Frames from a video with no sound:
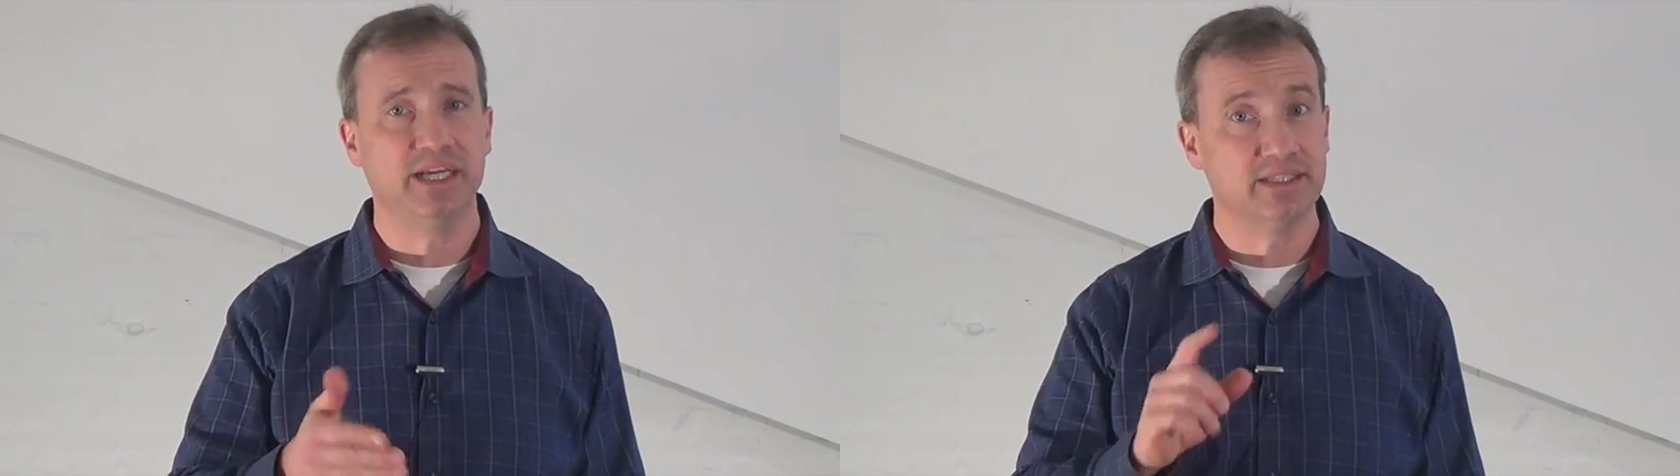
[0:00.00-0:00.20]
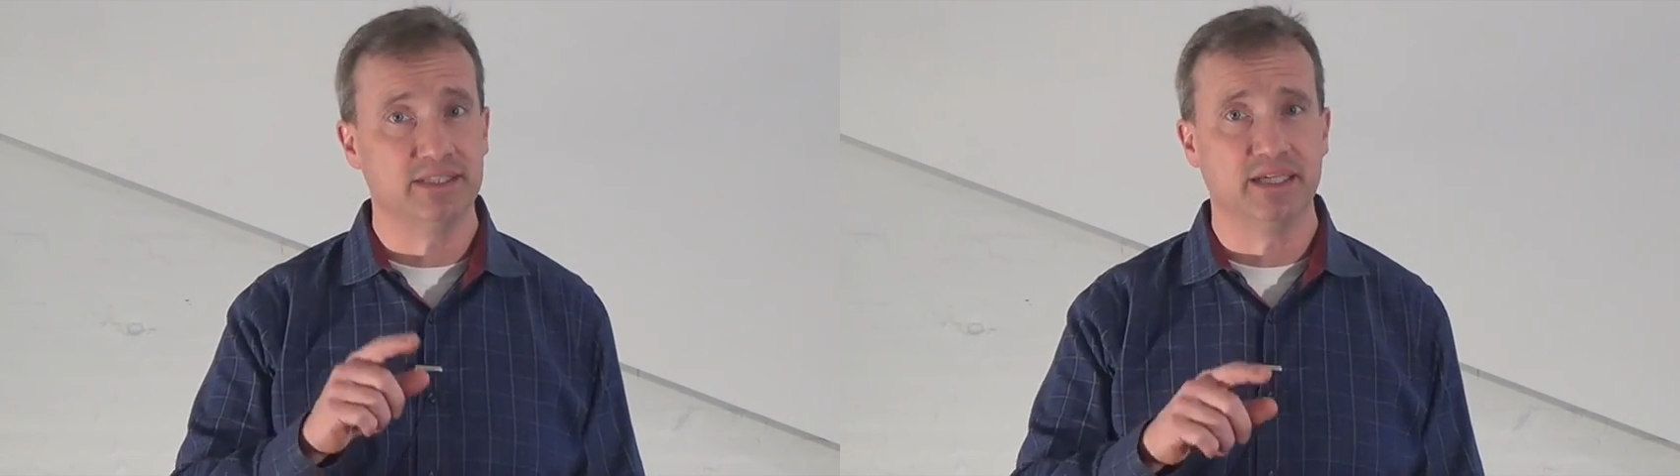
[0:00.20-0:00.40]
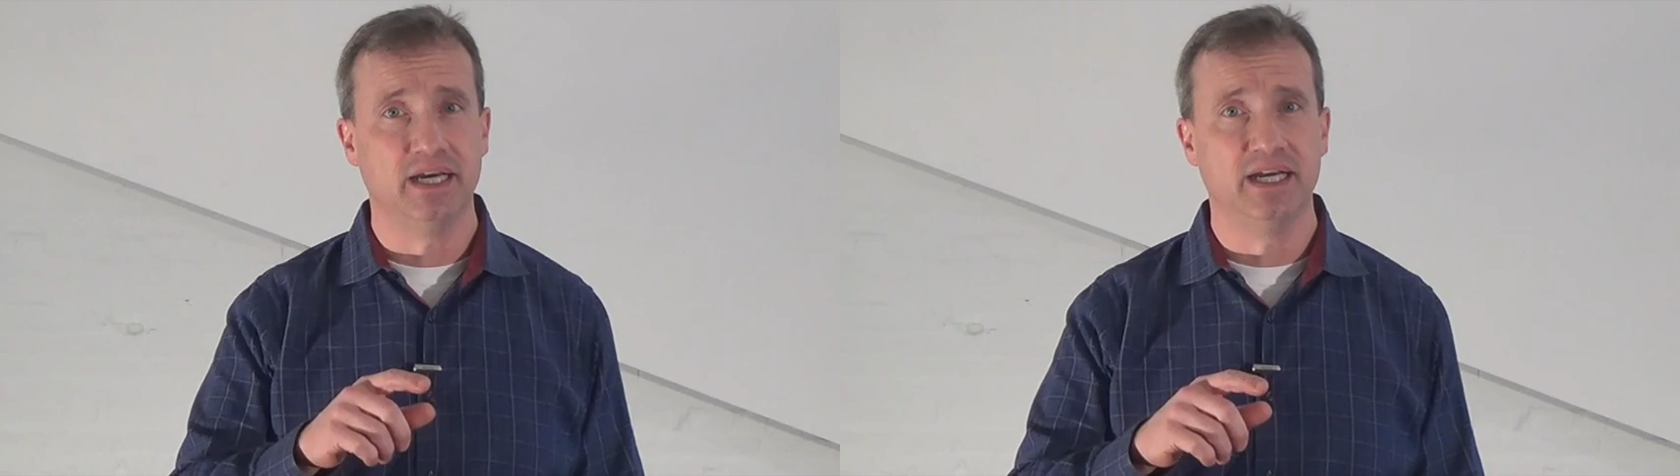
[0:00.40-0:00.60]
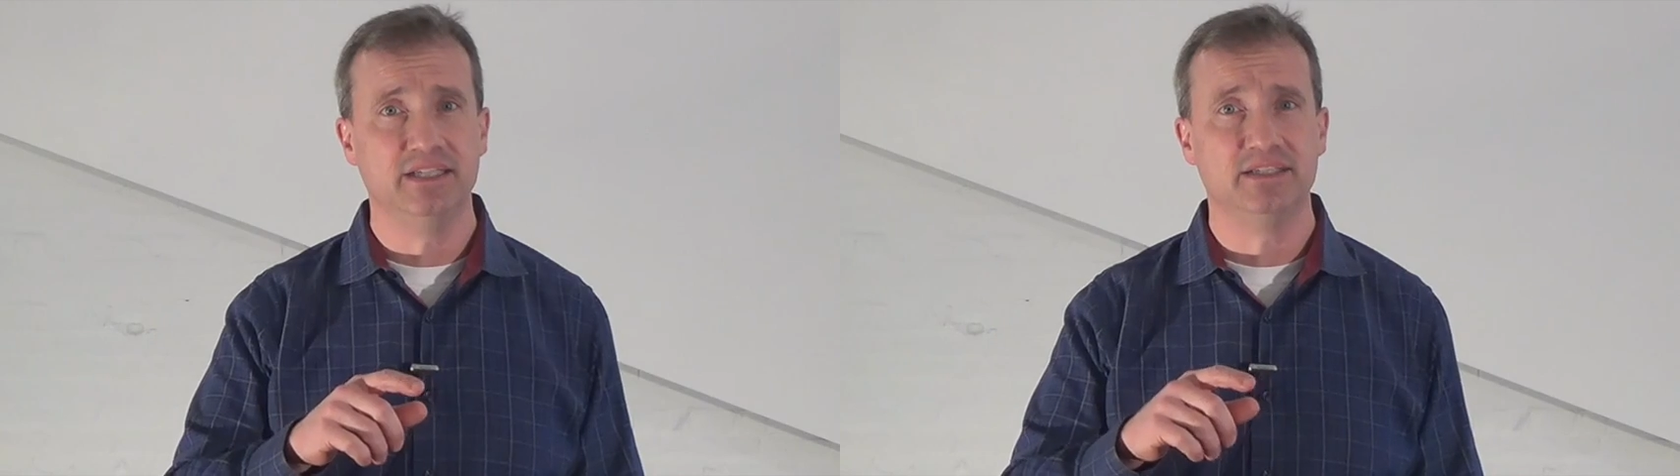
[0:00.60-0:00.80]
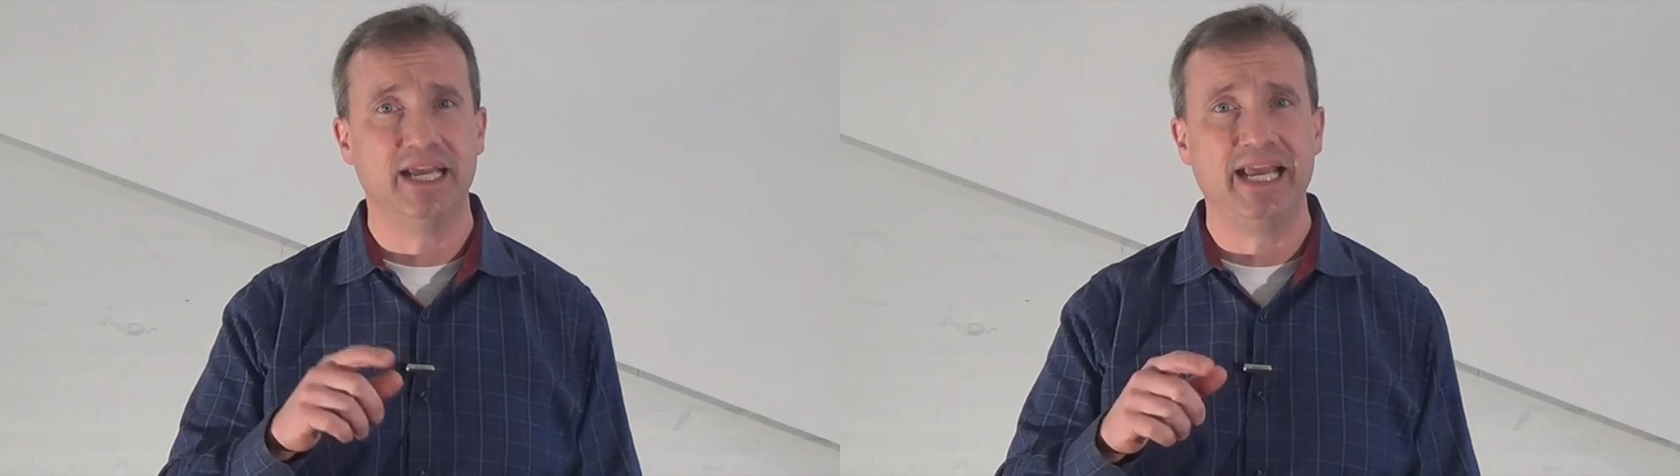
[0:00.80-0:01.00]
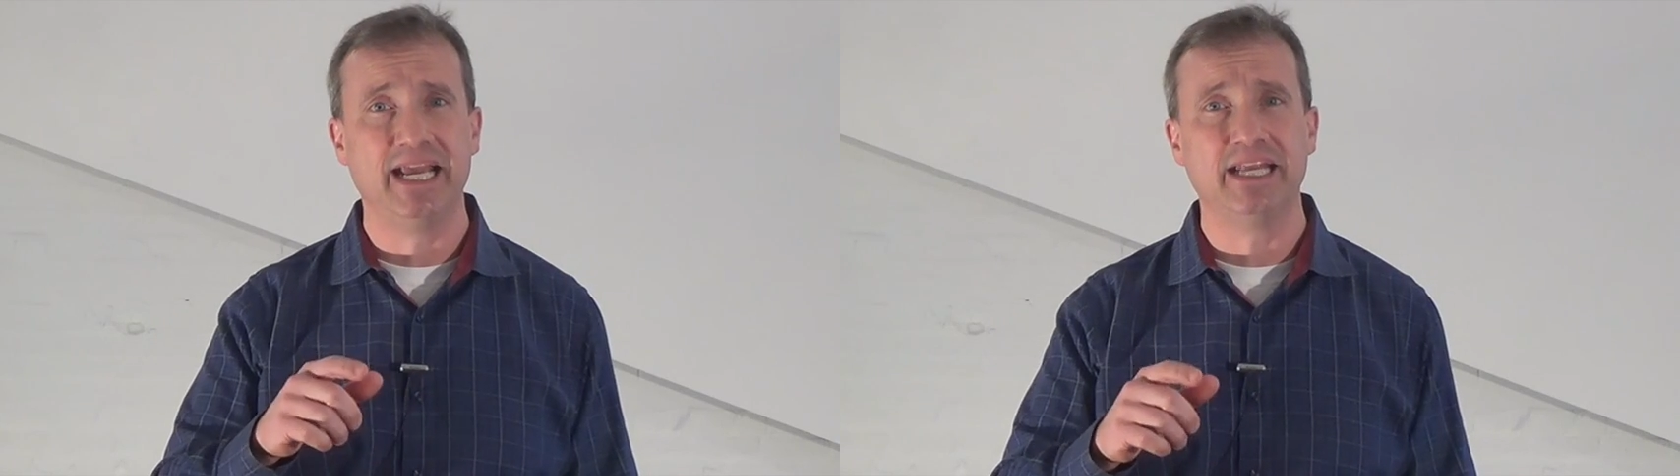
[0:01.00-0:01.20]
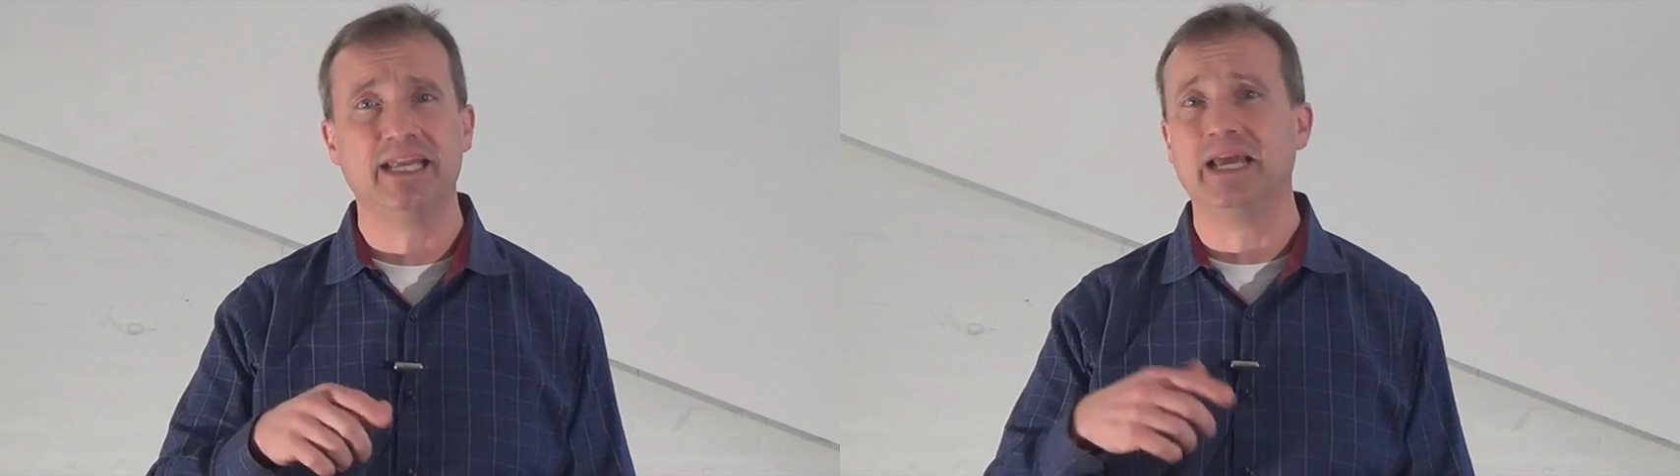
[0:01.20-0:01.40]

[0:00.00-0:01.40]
pesticides and